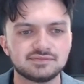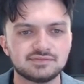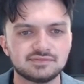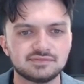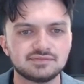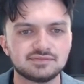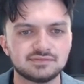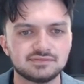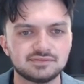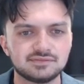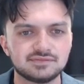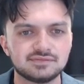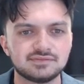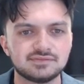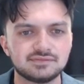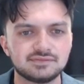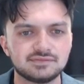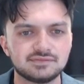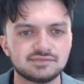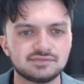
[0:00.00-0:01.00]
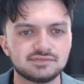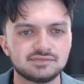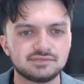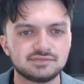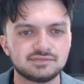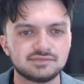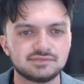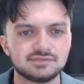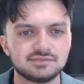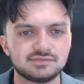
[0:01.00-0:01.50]

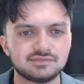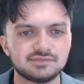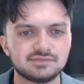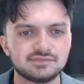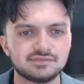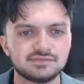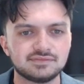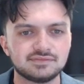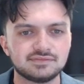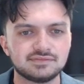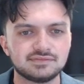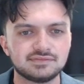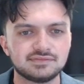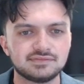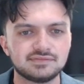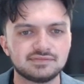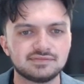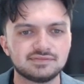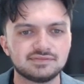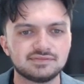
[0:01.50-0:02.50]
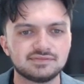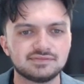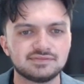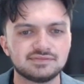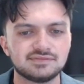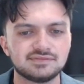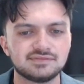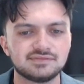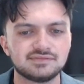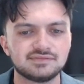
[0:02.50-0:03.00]

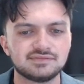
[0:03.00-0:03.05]
This person isn't speaking.